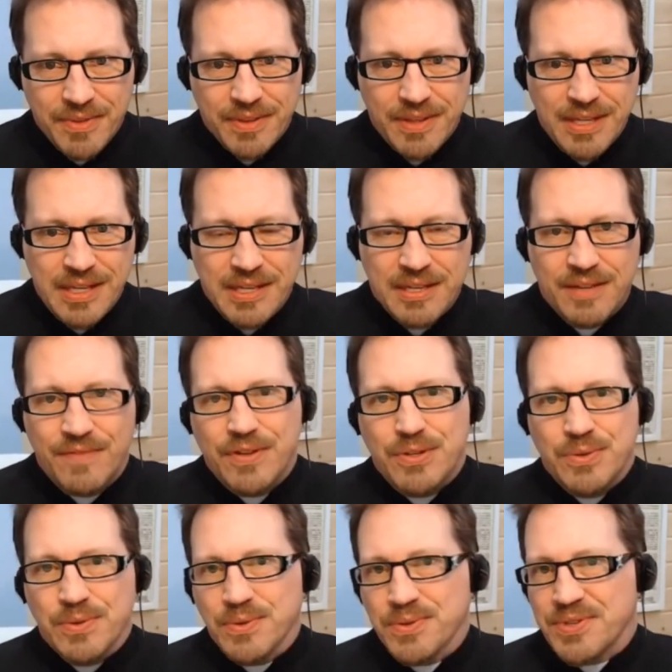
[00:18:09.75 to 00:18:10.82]
the
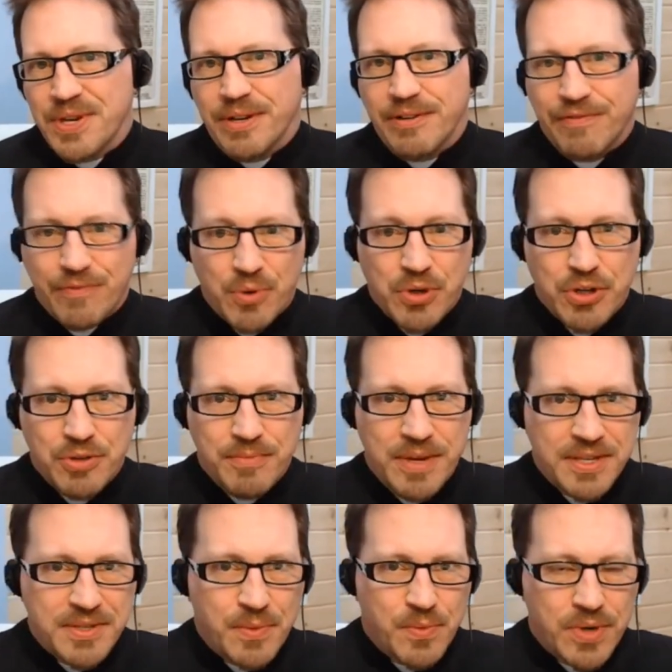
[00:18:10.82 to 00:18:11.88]
individuals out of Rome,
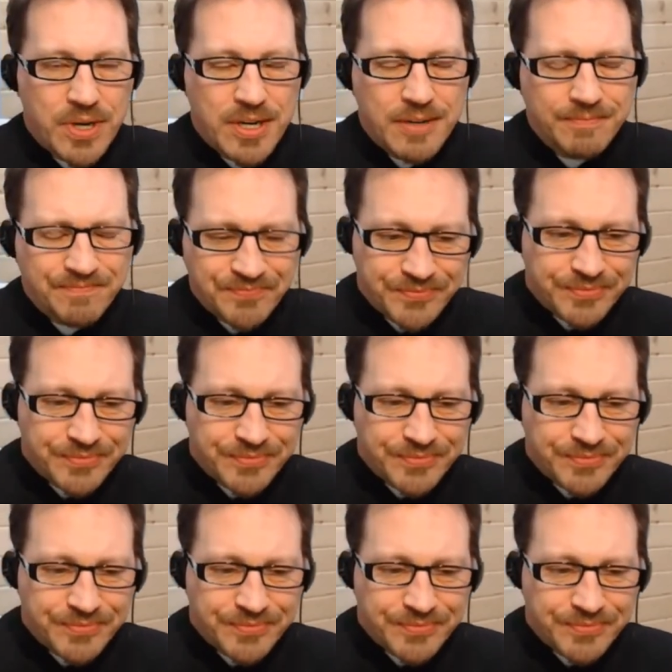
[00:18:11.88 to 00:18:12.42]
as it were.